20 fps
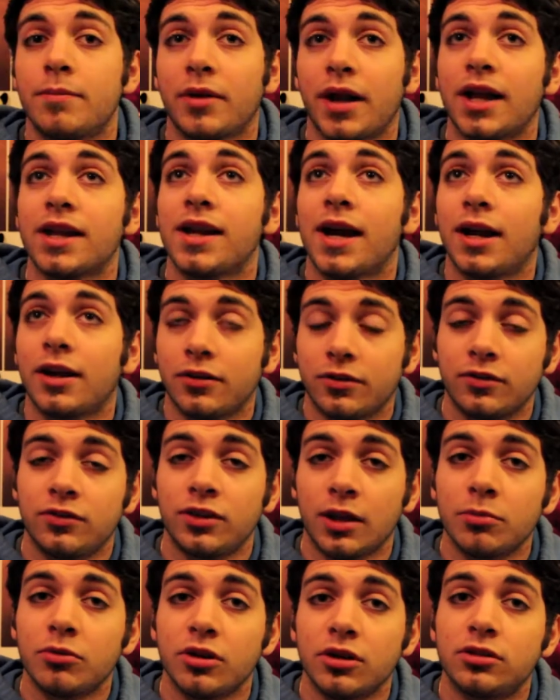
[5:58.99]
but I got
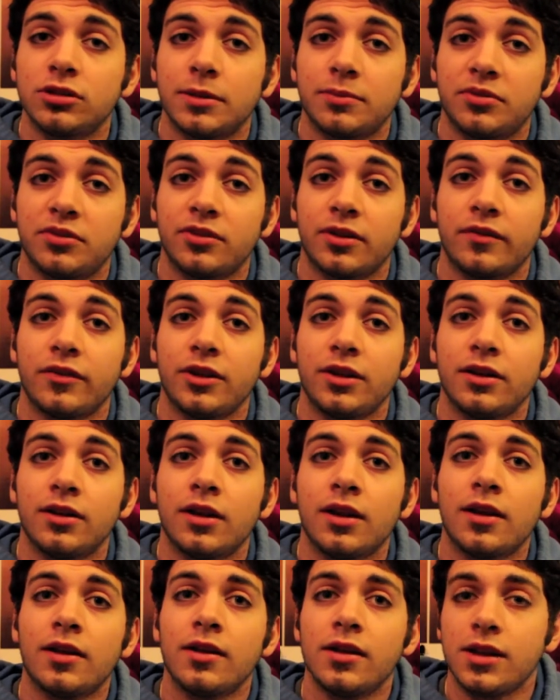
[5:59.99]
some good glimpses of it
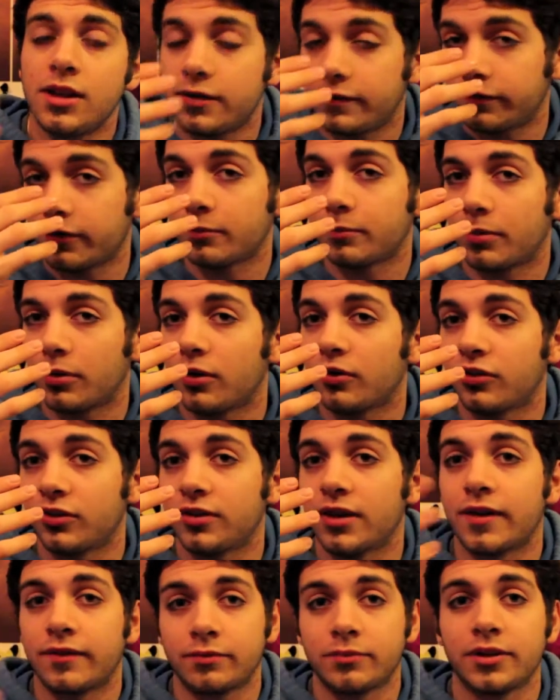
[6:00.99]
from
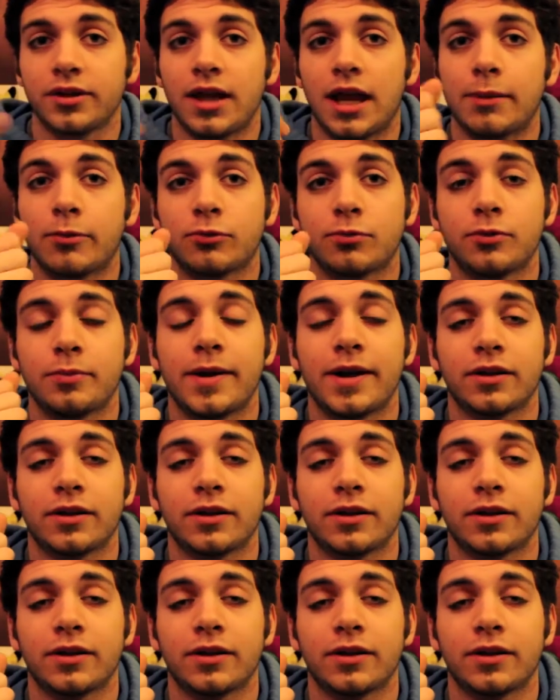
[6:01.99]
person, not from the camera's